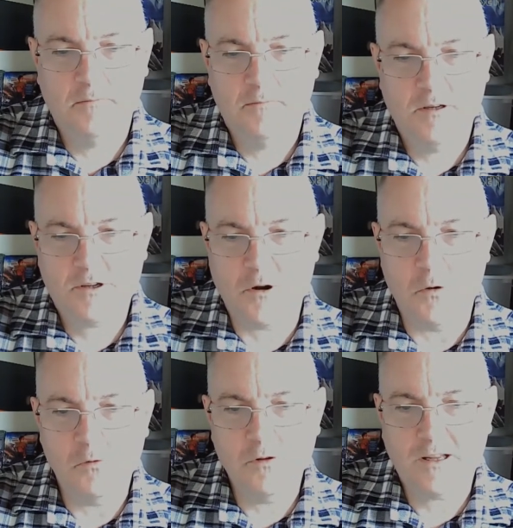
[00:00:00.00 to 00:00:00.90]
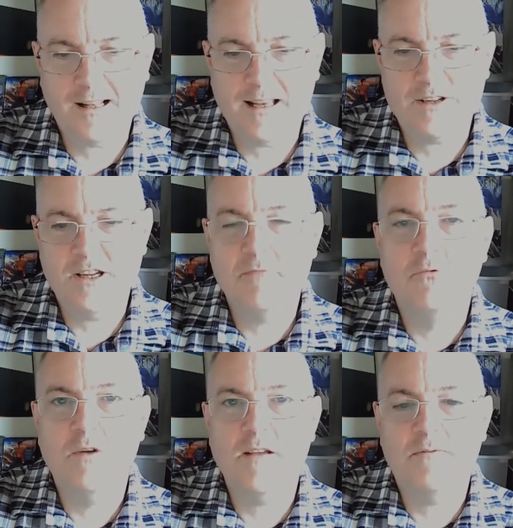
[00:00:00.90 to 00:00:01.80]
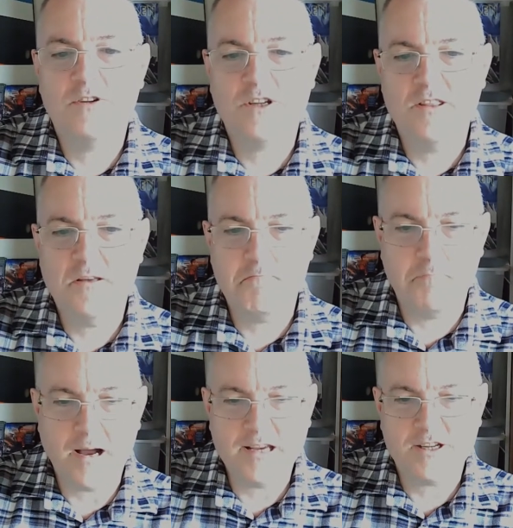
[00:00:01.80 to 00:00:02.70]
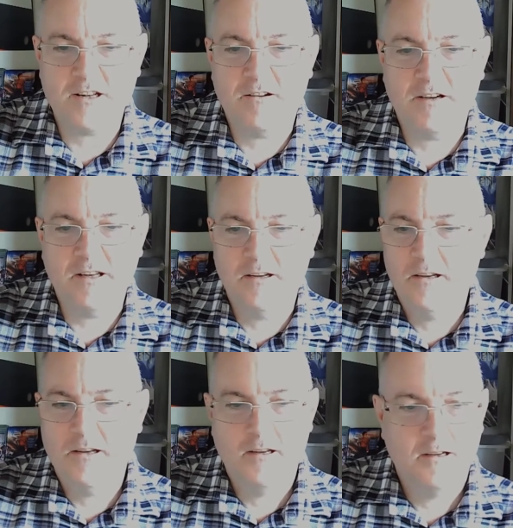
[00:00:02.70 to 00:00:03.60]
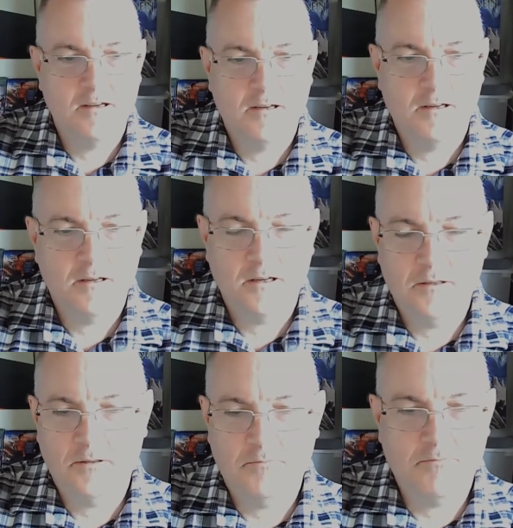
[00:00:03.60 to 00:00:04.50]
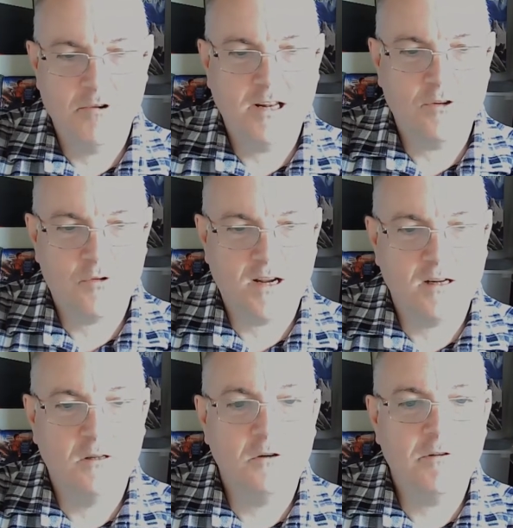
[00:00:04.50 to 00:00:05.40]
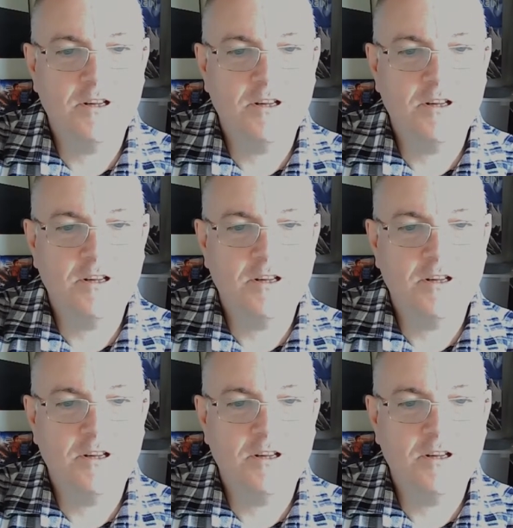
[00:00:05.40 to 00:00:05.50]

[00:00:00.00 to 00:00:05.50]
It's got all the classic riffs and the bass line. Brilliant track. Glory to